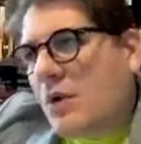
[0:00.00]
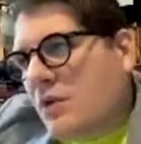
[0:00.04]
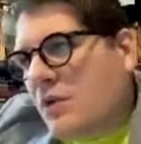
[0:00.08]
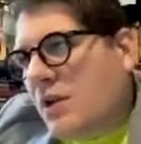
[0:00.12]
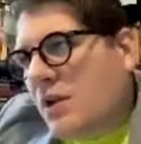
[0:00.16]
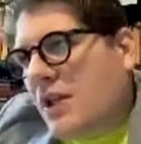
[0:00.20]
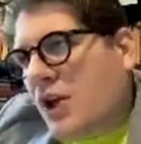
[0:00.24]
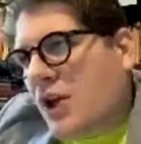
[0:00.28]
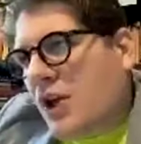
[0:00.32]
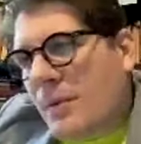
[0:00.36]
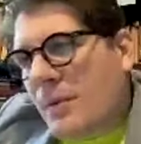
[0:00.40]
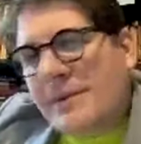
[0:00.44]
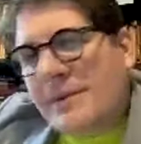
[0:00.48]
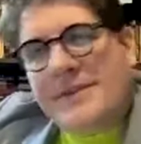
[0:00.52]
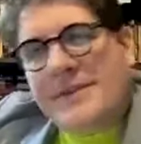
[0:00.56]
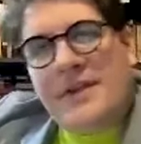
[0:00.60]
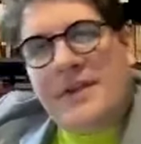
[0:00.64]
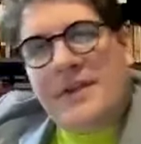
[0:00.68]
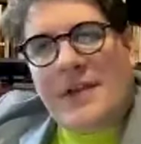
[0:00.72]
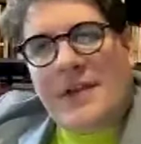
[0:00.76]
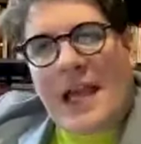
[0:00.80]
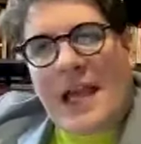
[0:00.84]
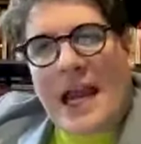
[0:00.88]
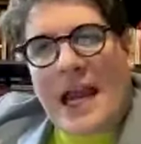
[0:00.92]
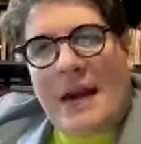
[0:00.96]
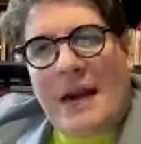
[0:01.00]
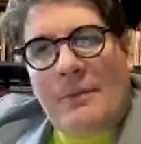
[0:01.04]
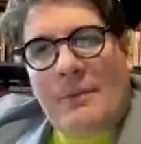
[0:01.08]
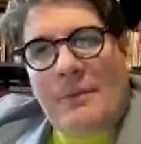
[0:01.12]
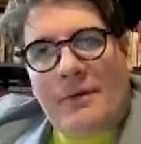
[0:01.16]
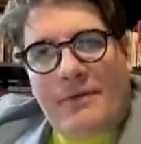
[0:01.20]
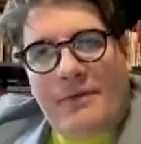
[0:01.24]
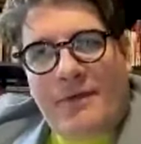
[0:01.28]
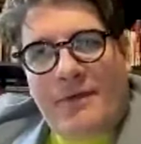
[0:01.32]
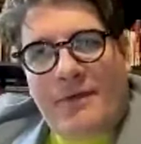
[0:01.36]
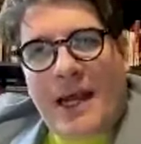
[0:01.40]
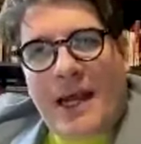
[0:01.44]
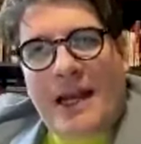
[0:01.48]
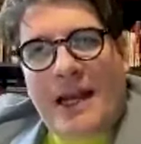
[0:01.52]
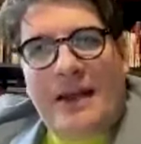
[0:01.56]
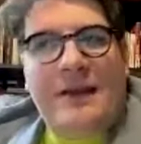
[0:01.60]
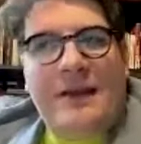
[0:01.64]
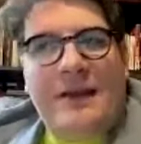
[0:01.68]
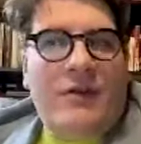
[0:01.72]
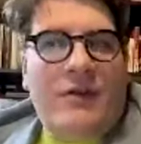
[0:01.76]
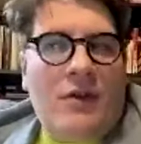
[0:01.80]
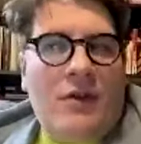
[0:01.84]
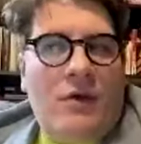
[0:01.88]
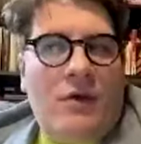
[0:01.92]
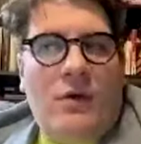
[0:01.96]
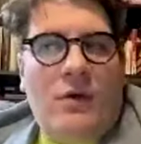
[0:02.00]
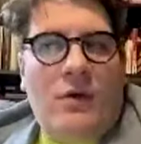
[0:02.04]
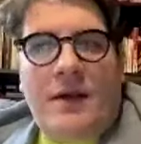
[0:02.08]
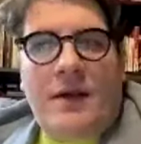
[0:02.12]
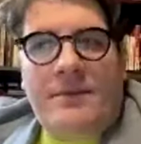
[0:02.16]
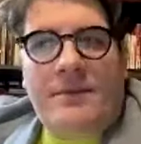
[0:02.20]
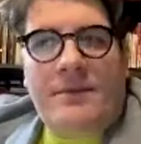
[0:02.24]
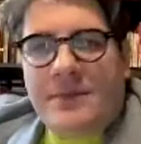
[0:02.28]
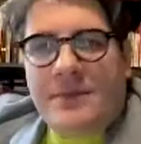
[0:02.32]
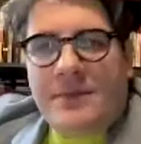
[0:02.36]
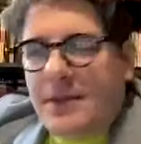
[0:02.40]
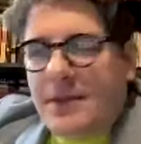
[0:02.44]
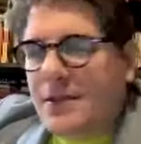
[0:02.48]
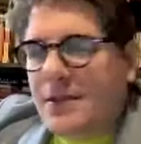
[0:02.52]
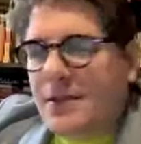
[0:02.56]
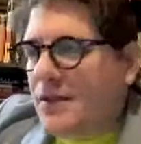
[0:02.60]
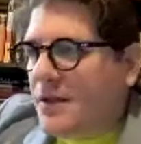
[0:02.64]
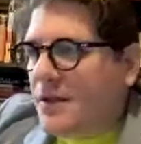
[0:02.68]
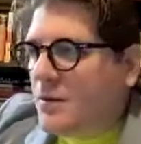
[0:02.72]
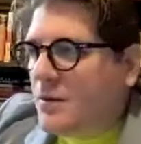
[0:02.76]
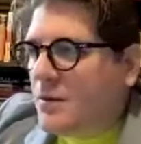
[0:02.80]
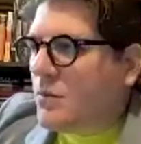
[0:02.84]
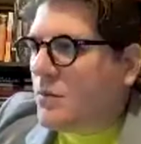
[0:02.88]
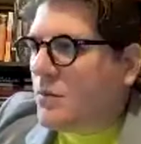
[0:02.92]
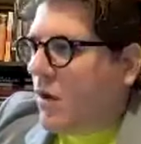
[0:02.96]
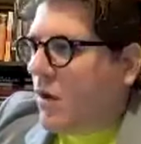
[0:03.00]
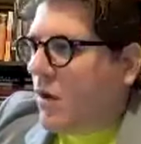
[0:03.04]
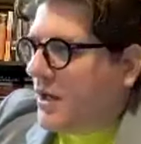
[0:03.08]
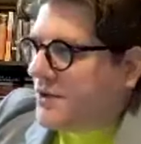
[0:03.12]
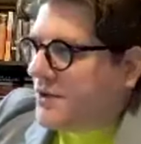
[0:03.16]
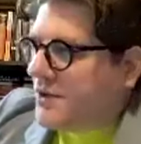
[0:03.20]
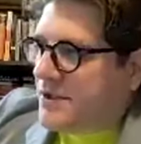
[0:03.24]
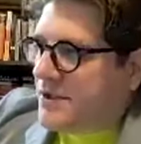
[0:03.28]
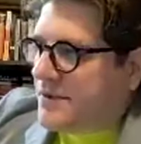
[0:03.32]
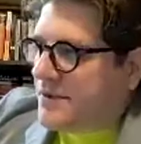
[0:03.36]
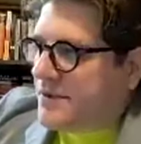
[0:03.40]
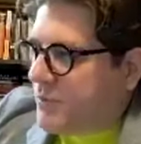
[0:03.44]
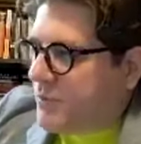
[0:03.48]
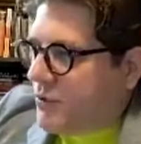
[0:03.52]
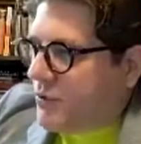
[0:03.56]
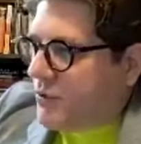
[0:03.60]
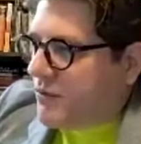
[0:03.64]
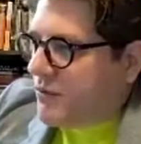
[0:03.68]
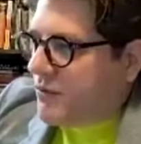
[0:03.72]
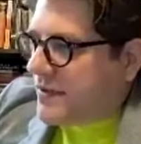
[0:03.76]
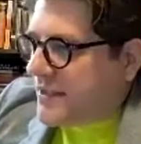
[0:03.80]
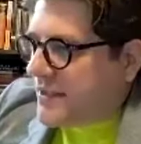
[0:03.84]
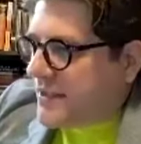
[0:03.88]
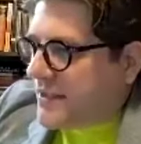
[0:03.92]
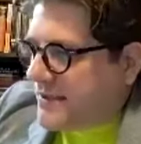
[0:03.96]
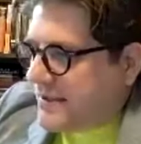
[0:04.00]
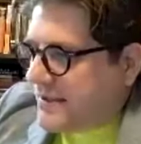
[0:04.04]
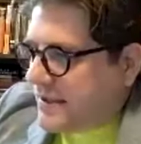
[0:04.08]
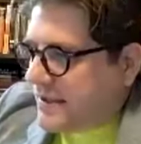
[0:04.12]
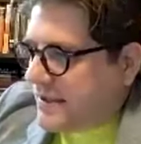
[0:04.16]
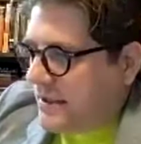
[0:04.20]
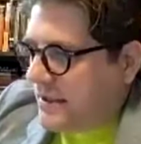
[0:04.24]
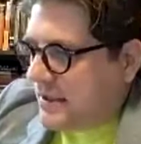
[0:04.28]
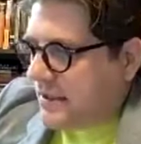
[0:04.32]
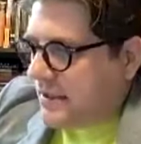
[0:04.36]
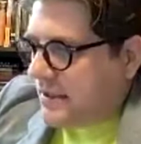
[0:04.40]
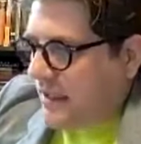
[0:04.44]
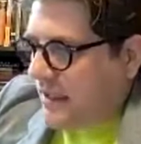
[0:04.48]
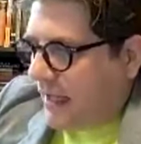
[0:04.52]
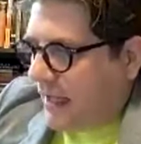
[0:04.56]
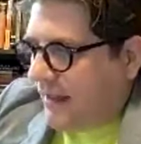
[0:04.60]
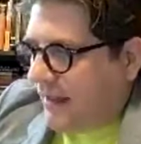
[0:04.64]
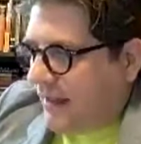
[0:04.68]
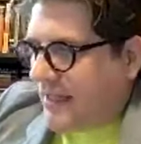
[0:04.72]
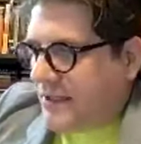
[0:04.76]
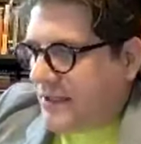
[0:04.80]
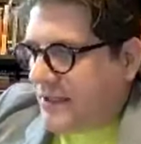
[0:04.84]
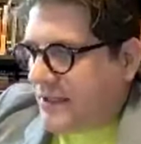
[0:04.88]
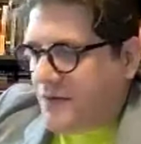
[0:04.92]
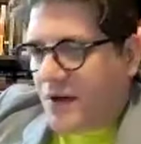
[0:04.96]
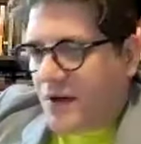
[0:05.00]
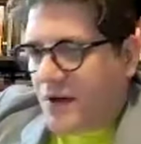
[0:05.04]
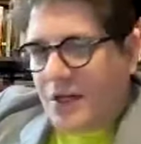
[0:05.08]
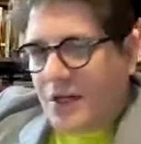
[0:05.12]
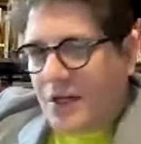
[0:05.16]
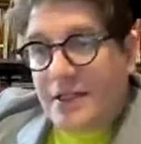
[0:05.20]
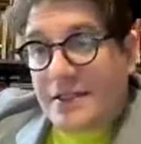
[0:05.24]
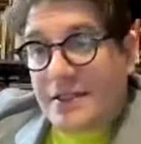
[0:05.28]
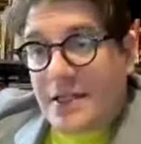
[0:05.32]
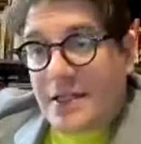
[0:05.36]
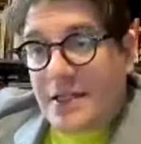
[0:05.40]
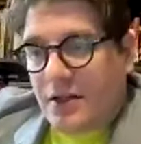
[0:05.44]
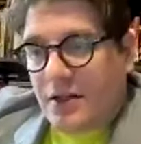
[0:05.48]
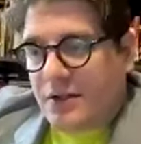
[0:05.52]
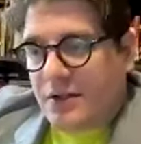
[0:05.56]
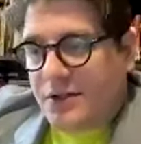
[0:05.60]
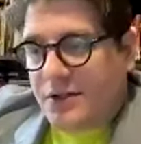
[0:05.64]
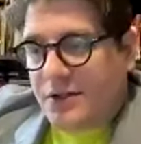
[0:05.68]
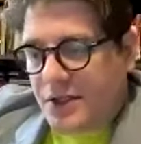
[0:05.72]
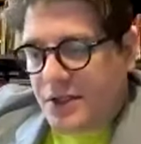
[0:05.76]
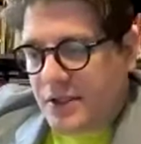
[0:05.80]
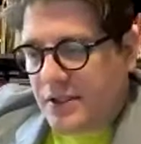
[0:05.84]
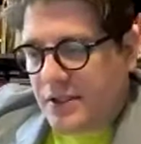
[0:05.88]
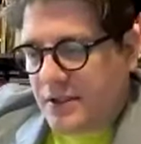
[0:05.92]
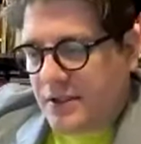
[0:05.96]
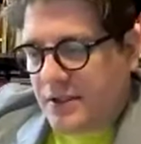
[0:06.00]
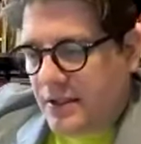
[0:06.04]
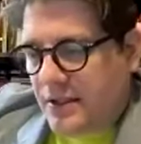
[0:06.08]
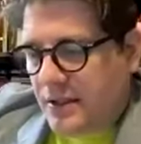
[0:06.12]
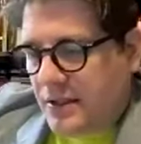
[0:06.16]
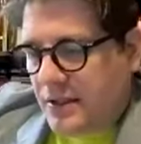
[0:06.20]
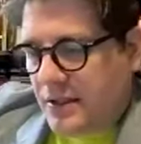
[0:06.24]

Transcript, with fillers: really call myself a Cameron fan, even though I would watch his movies. I think he's very intelligent.